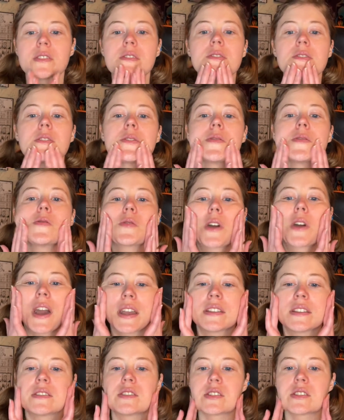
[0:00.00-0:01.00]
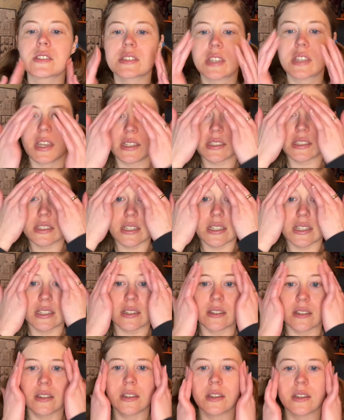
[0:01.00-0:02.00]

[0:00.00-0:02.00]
so kind of just testing